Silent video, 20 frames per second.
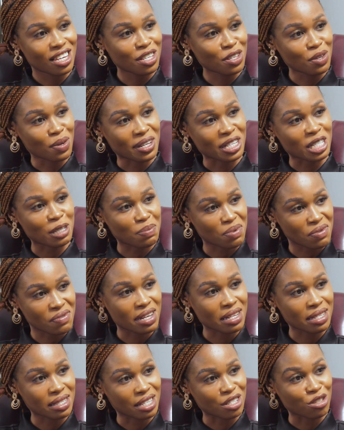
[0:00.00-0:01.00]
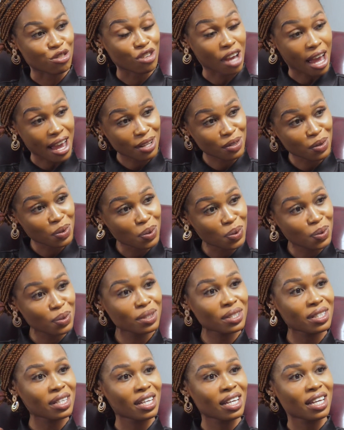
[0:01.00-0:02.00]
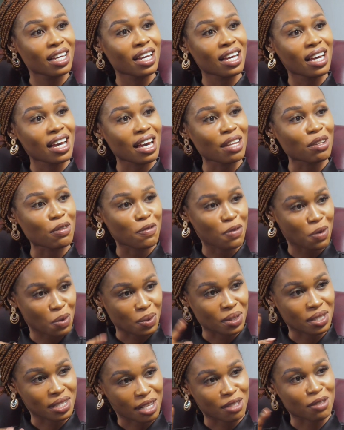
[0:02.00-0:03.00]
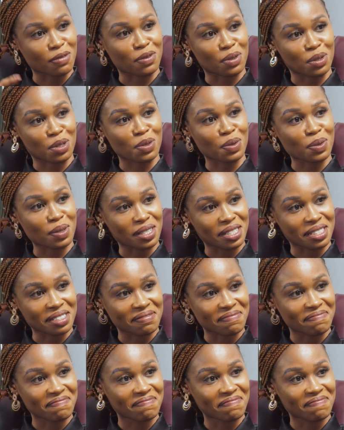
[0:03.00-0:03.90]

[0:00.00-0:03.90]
your experience in childhood and, of course, that of your schooling.